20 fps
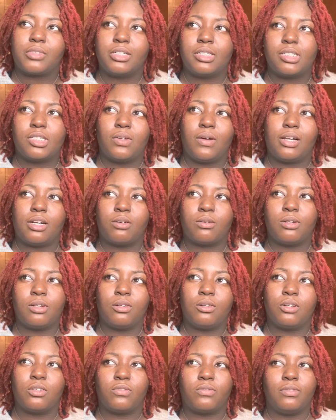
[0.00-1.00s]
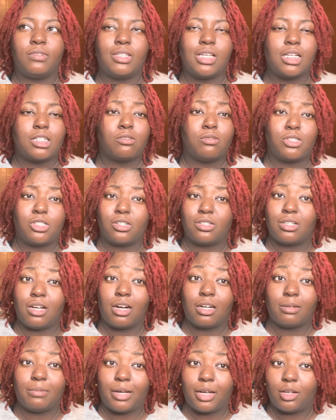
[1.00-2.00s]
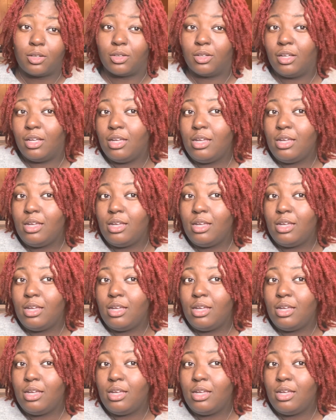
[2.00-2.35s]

so I don't know if that's what you're talking about.